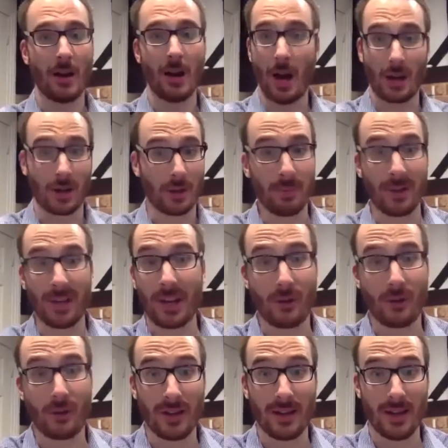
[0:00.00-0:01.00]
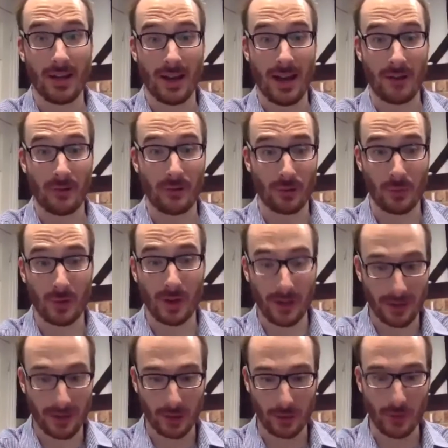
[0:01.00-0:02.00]
I completely agree, Andrew, as well. I
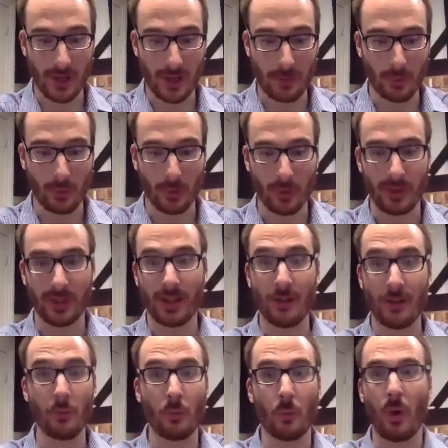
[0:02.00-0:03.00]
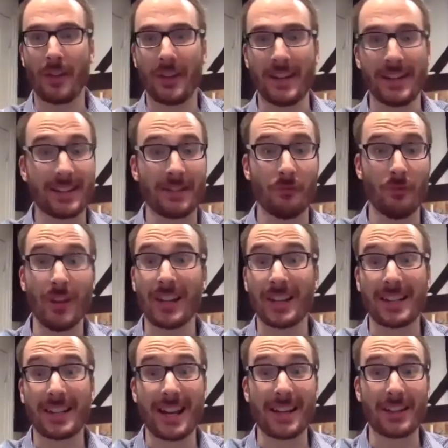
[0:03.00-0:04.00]
think it's really important that while the real
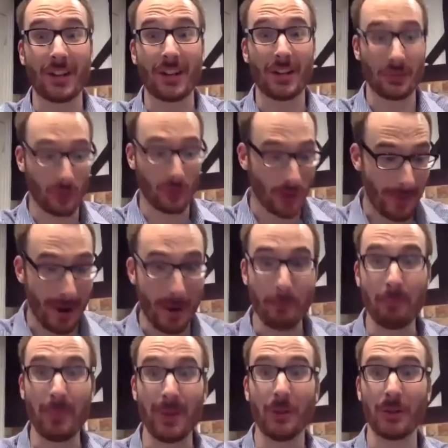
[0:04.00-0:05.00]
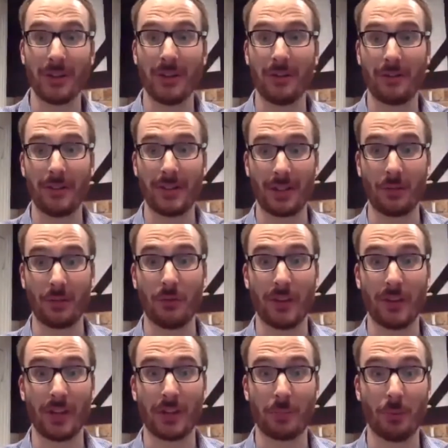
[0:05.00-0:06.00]
estate sides are on about building the physical
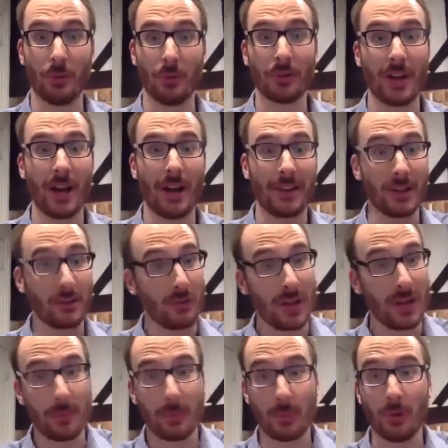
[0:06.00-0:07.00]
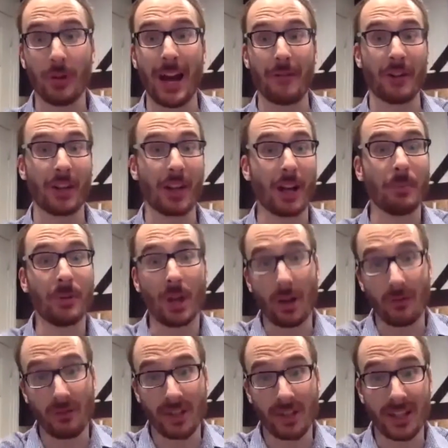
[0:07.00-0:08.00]
vertiports, I think it's really important having a company
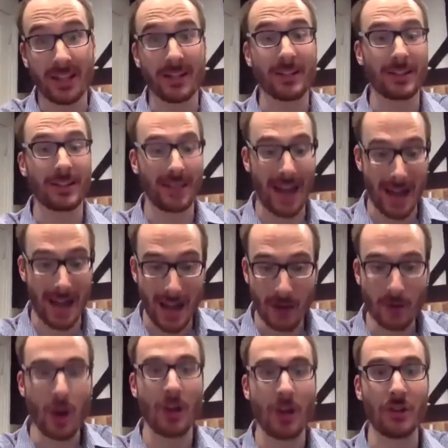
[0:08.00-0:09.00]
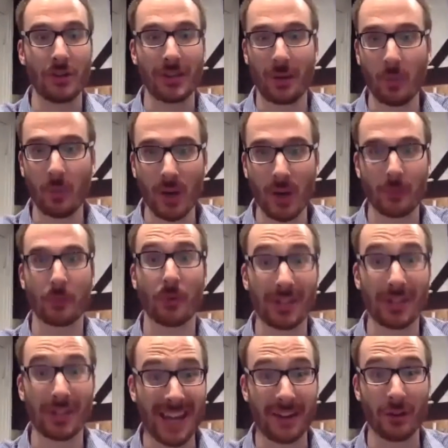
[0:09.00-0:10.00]
like Resilience to, as you say, work with all the
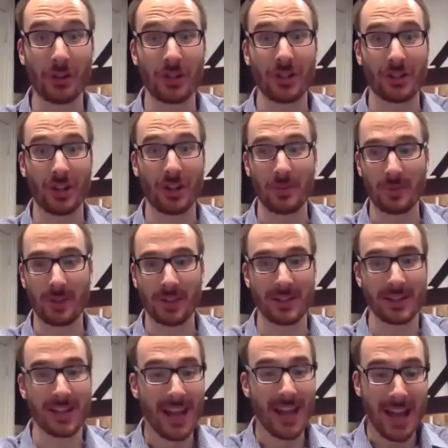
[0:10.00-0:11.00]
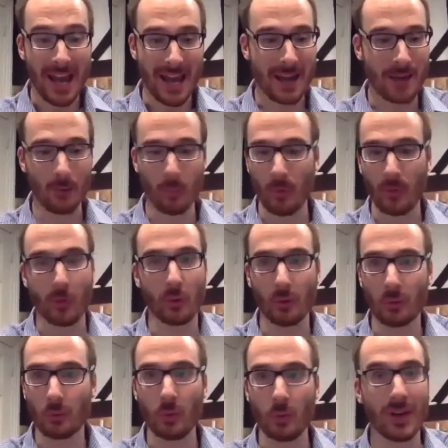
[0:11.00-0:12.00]
technology sides, because we're
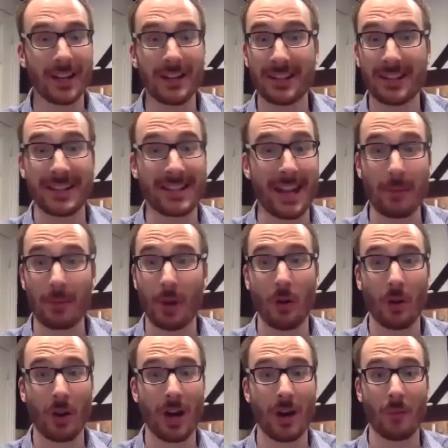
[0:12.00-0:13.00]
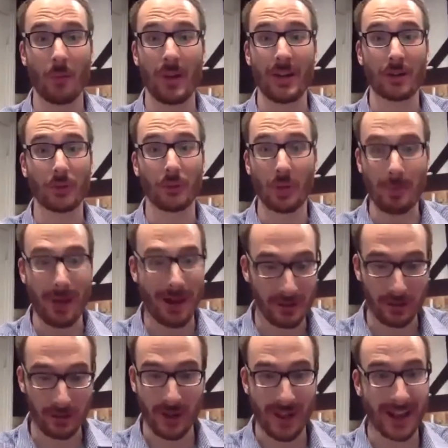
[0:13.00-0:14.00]
all working to the same goal, aren't we? It's all about
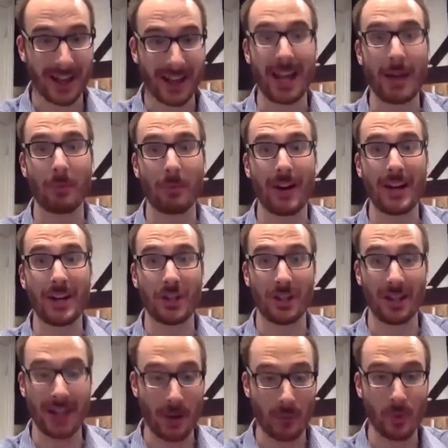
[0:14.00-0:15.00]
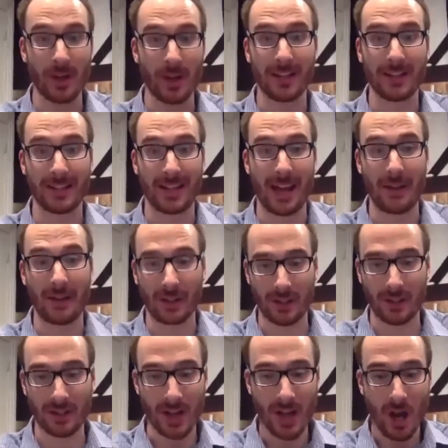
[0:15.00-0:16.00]
that collaboration and that working together.
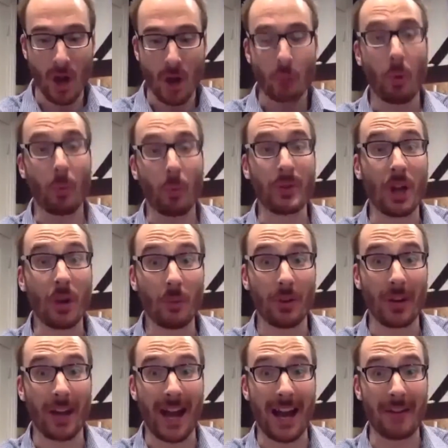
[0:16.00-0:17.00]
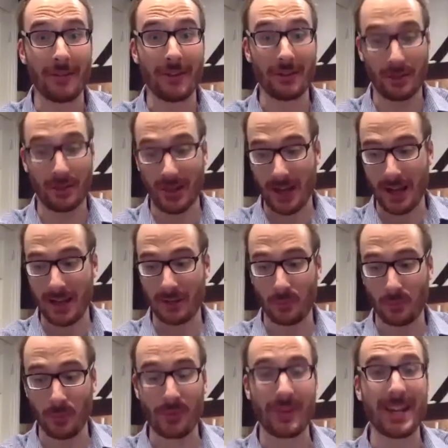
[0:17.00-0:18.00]
Because what we don't want to have is
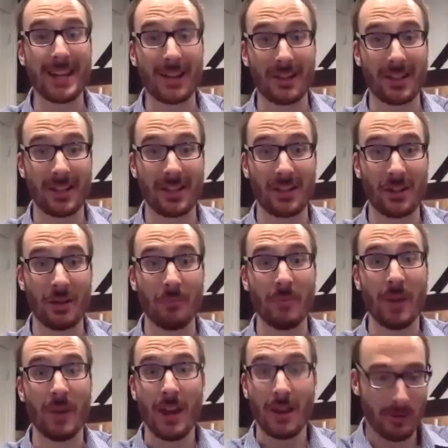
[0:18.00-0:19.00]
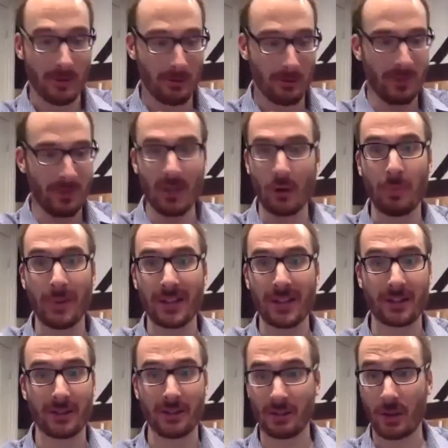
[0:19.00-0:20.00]
with the ecosystem, little
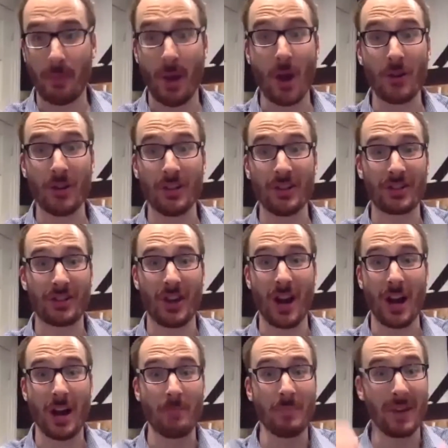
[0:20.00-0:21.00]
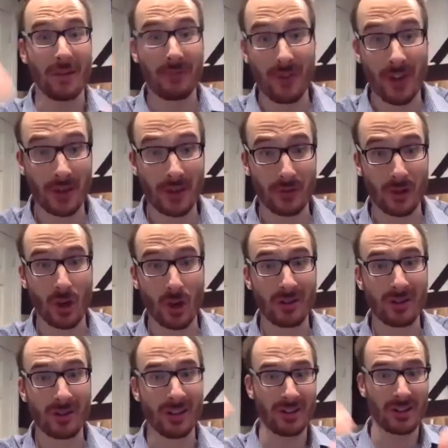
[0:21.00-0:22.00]
bits, components that are a bit further
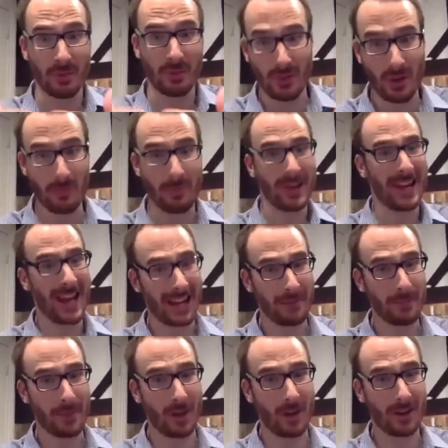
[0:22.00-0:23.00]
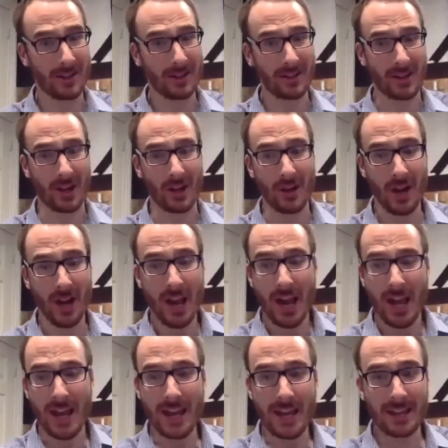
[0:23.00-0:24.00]
along and some that are a bit lagging behind. So,
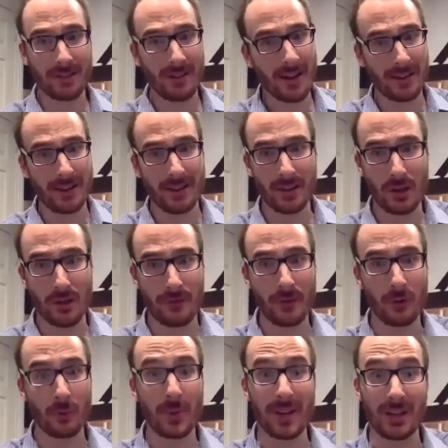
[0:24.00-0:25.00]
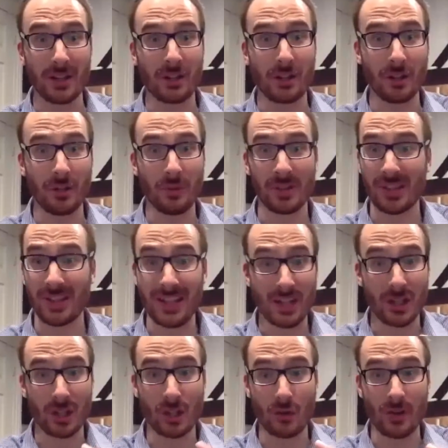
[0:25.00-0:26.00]
is there anything that you feel we could do as an
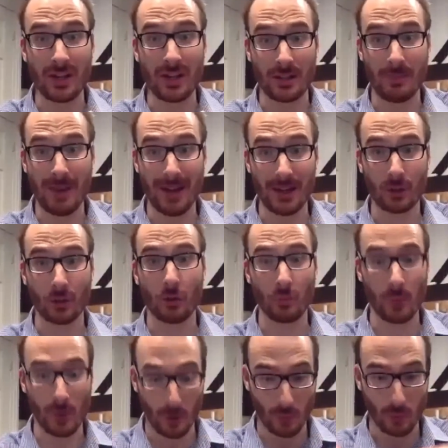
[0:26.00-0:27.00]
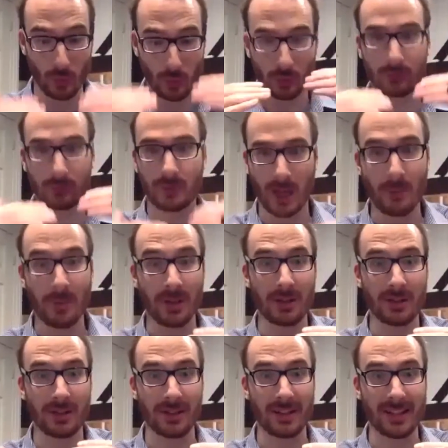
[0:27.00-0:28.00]
industry to make sure we're all coming up
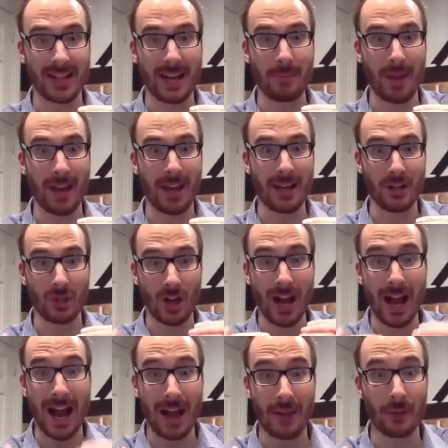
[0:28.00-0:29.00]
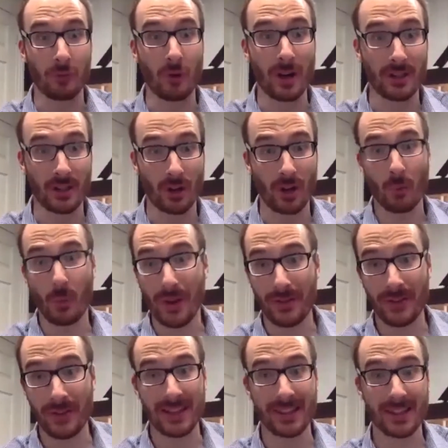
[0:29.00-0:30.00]
to the same page at the right time when
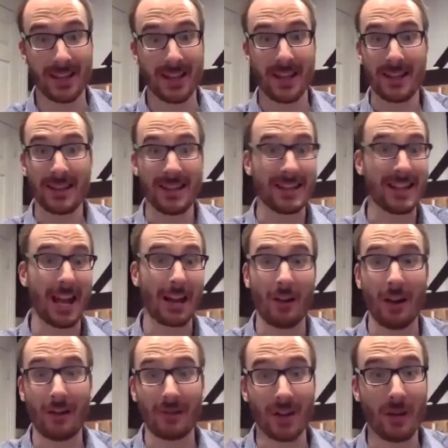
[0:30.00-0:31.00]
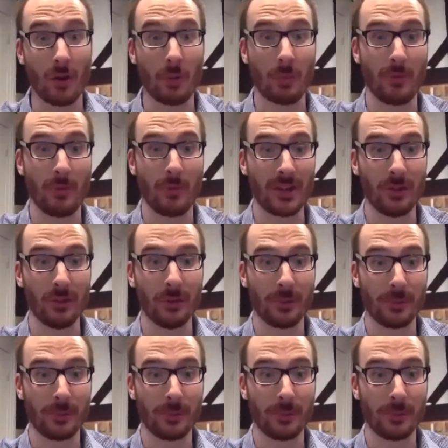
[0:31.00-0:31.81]
these aircrafts are operational?